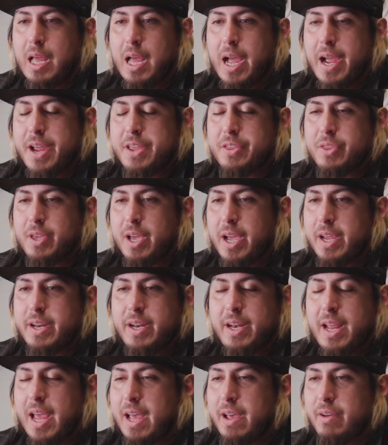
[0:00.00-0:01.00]

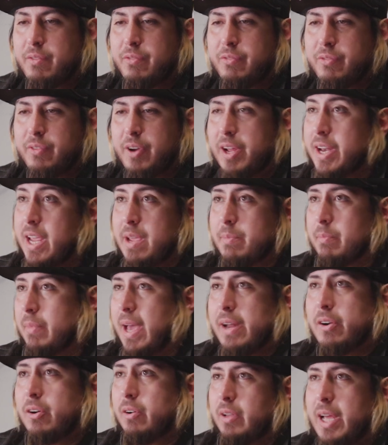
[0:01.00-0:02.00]
didn't have a name
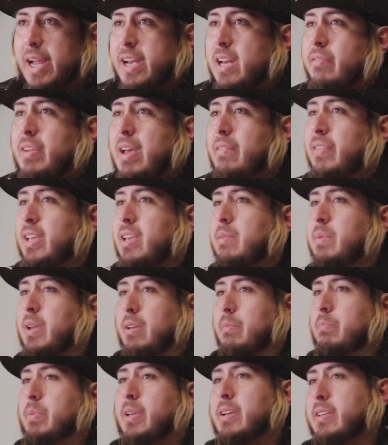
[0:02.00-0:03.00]
at all. I didn't even have a
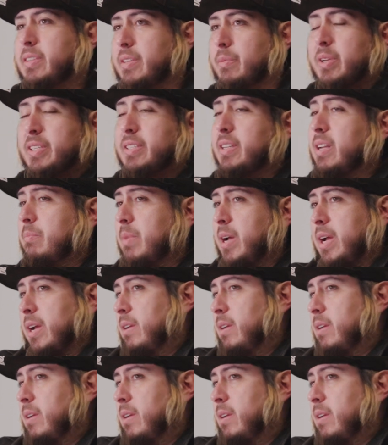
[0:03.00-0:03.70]
gimmick because it wasn't in